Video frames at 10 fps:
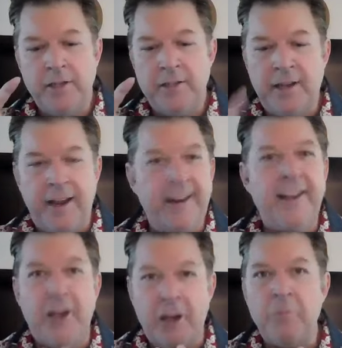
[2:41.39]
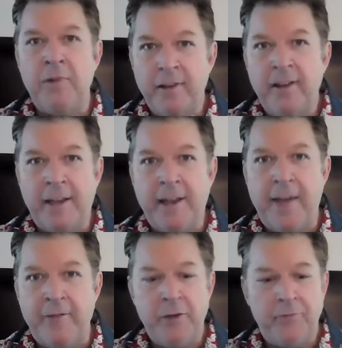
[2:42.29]
standing up and
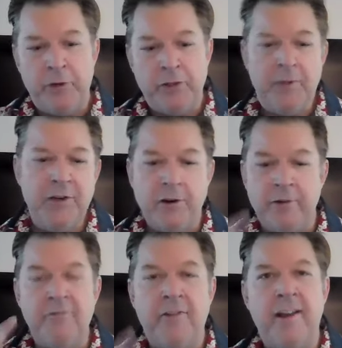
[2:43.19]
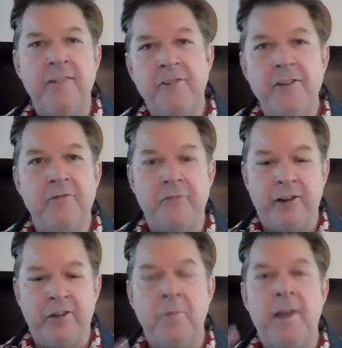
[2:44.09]
having your voice be heard, fighting for your
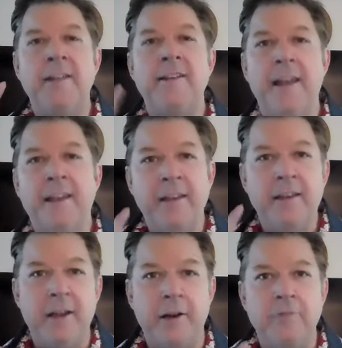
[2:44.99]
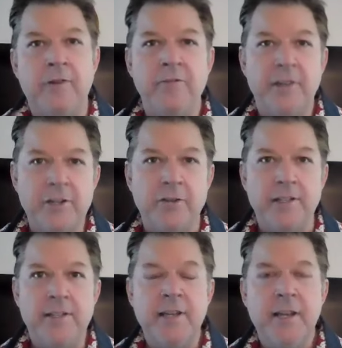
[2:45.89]
freedom, and taking care of our
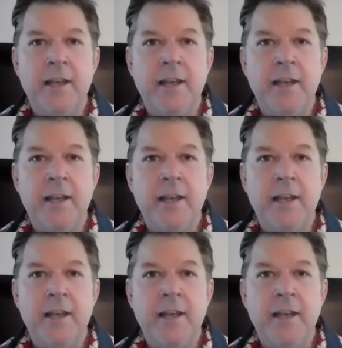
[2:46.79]
veterans.